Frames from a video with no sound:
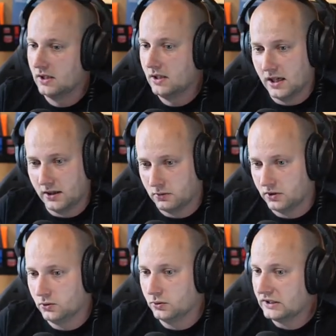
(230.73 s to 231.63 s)
and you can
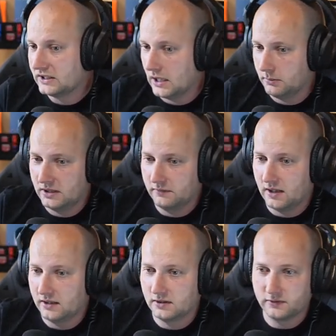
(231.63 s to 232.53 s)
use the same
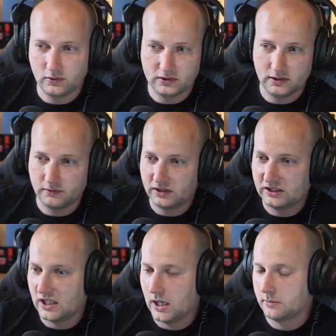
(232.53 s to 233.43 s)
devices for different
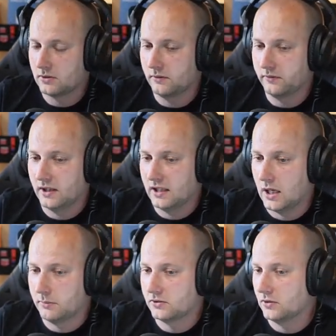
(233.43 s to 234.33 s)
types of alarm
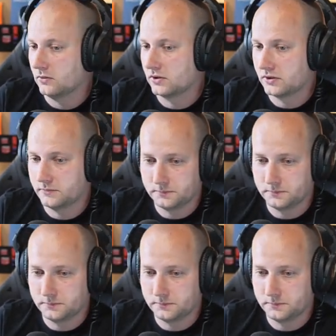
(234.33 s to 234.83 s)
zones.